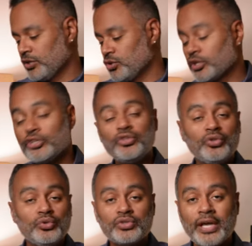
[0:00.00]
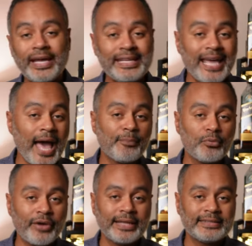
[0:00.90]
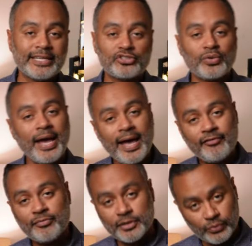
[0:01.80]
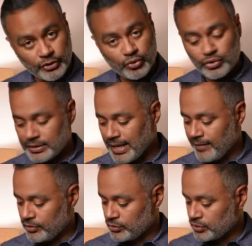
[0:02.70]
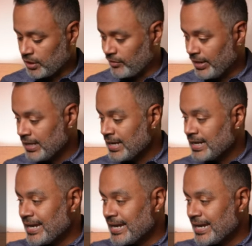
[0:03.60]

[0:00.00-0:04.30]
You can use any apple brandy that you have, but we're using Calvados today, right?